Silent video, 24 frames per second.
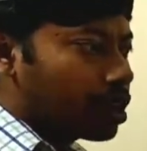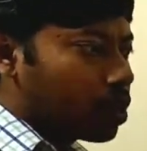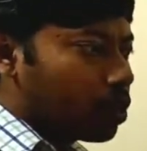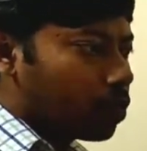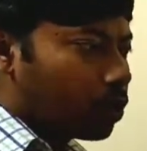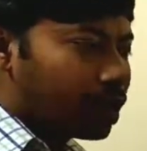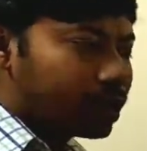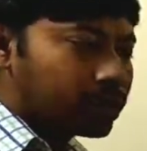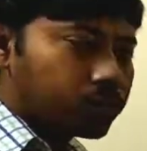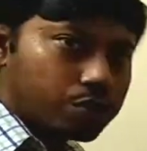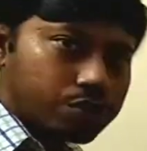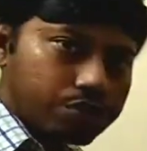
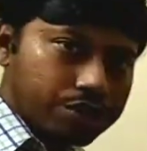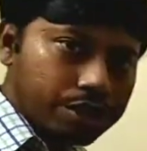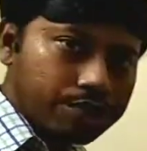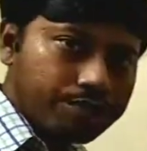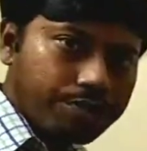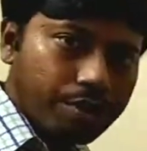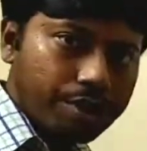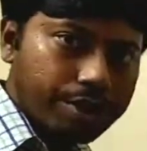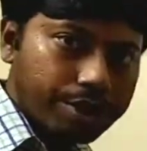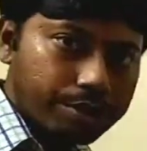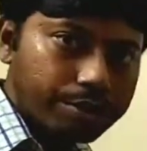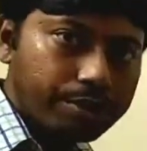one question
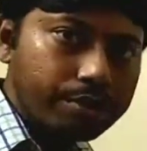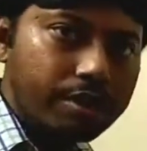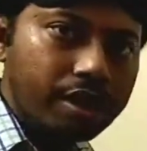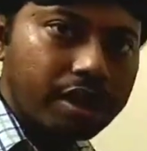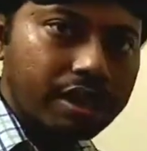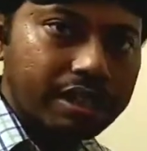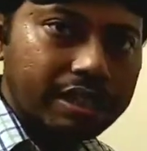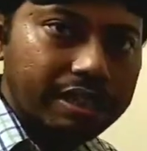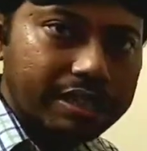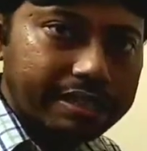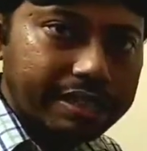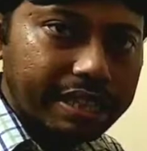for you,
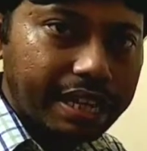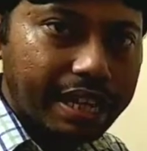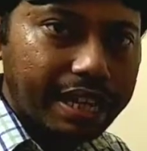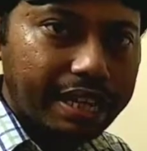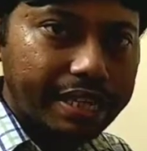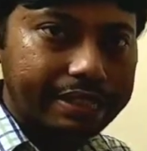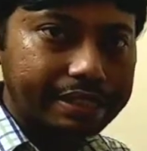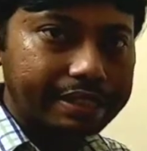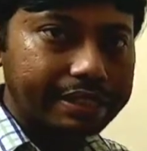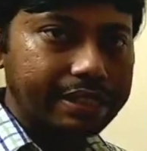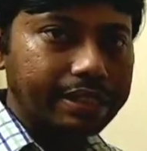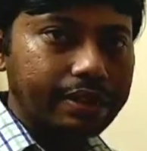
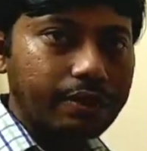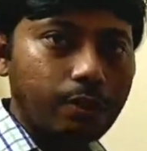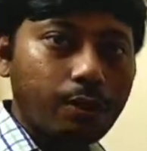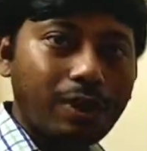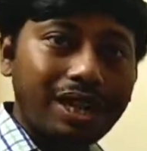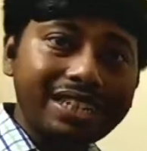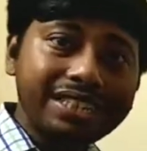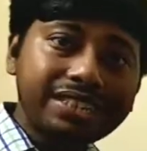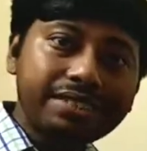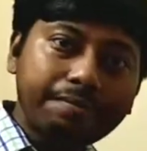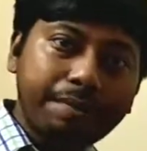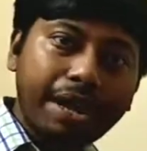that
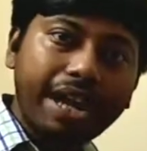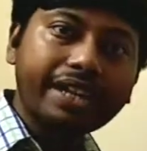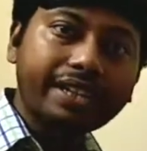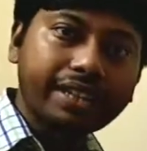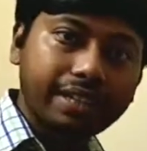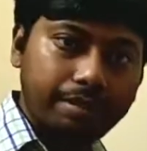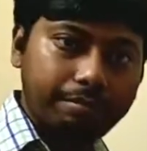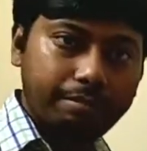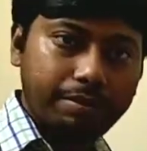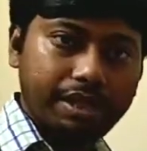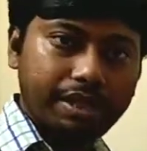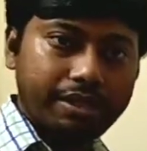what is Mach
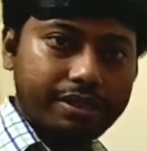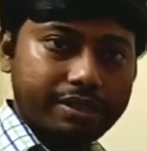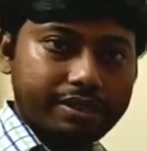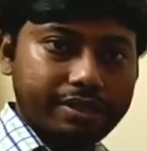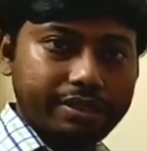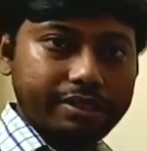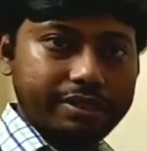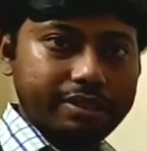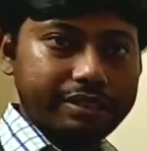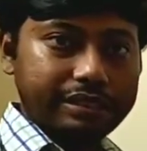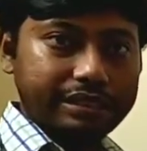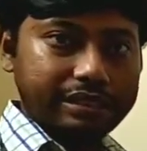number?
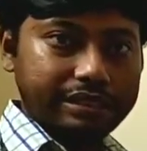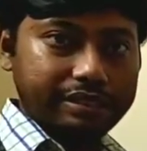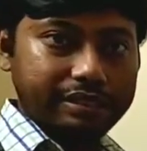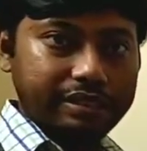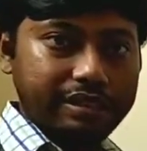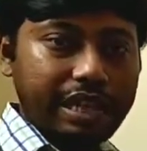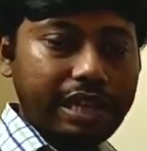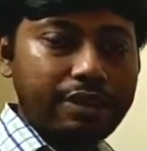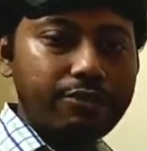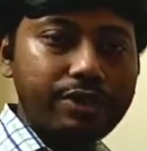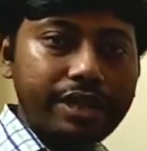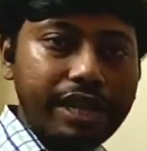
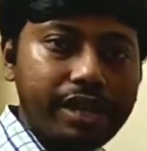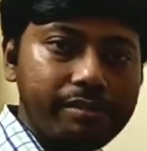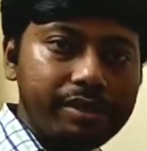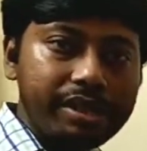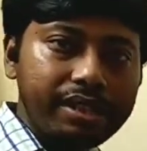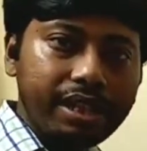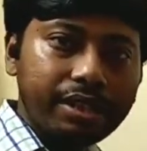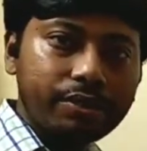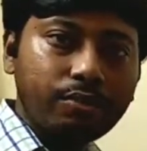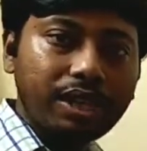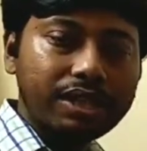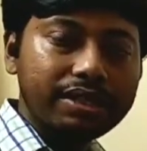Can you tell me
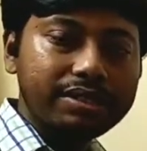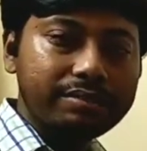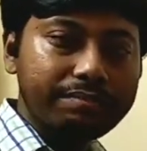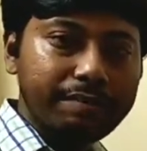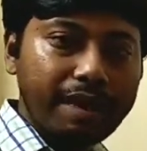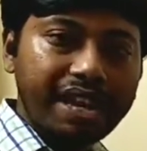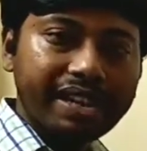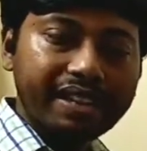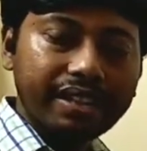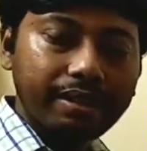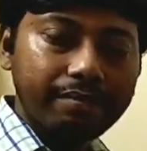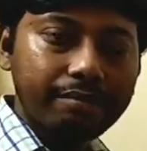that what is
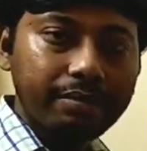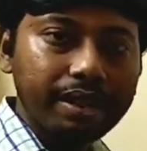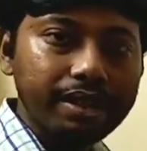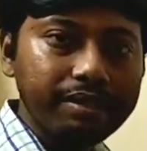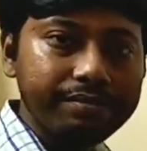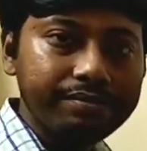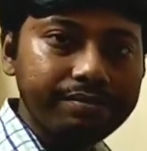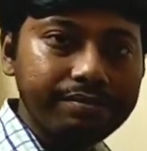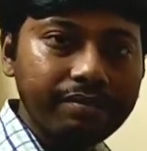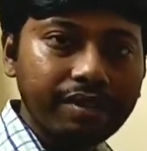Mach number?